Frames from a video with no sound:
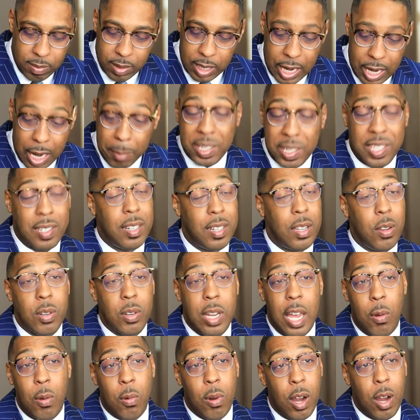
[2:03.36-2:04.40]
and I'm still
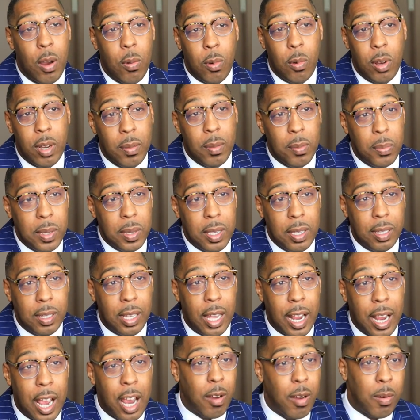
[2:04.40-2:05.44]
not where I want to be.
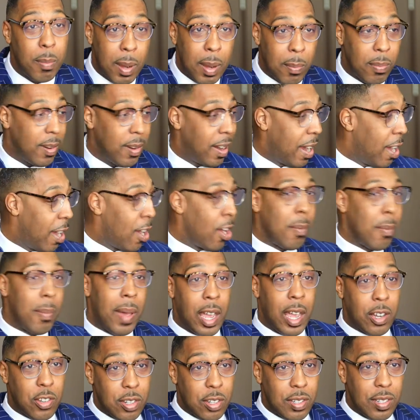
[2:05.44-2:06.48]
Like, I remember air
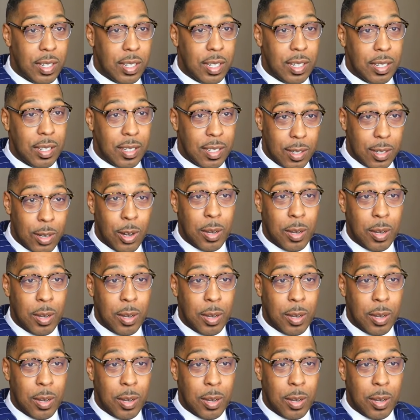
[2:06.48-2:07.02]
mattresses,